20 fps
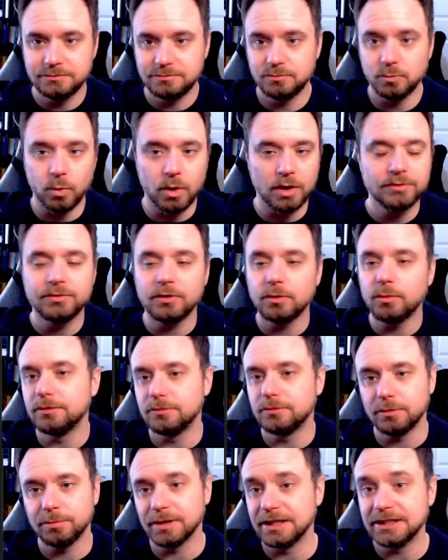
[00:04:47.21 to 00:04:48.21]
one-for-one
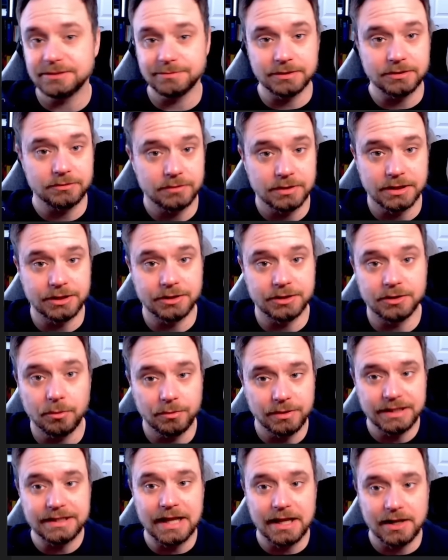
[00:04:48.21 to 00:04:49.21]
replacement, really. You don't
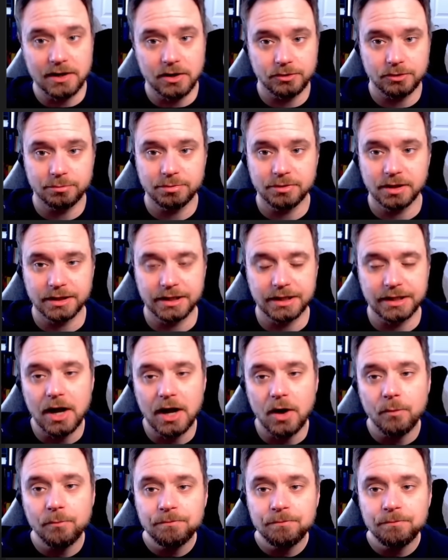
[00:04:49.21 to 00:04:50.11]
need that other plugin now.